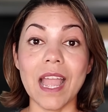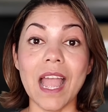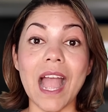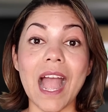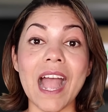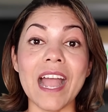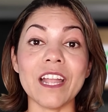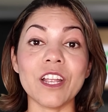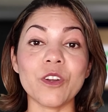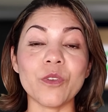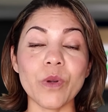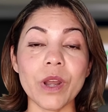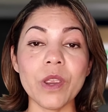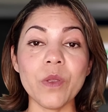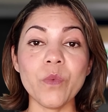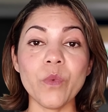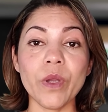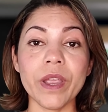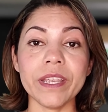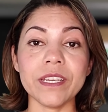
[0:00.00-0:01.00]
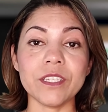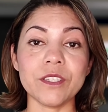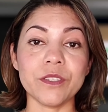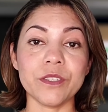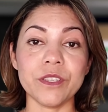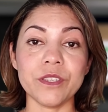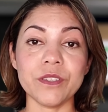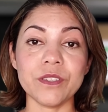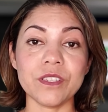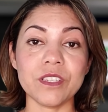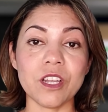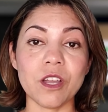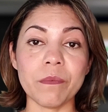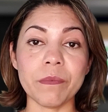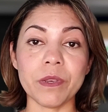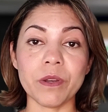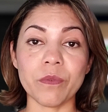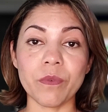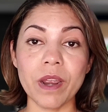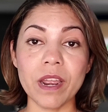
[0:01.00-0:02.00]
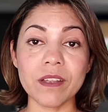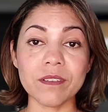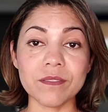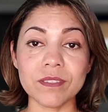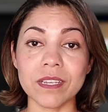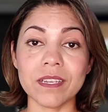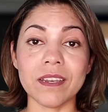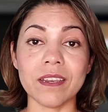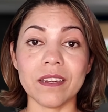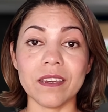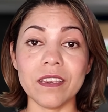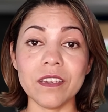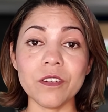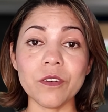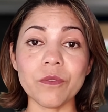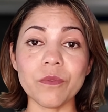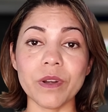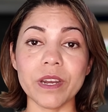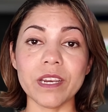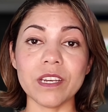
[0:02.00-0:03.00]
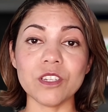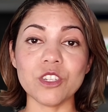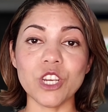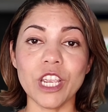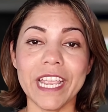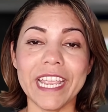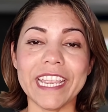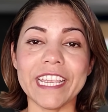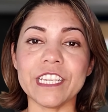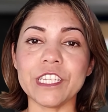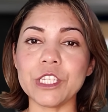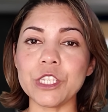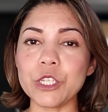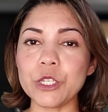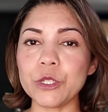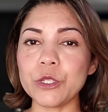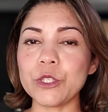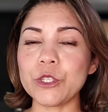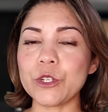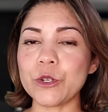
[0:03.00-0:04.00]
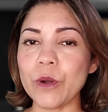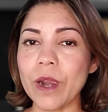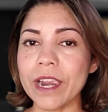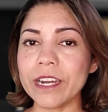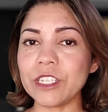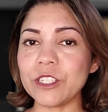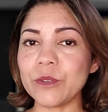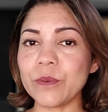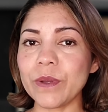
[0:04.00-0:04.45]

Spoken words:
A great way to use dummy rounds at an indoor range is to try to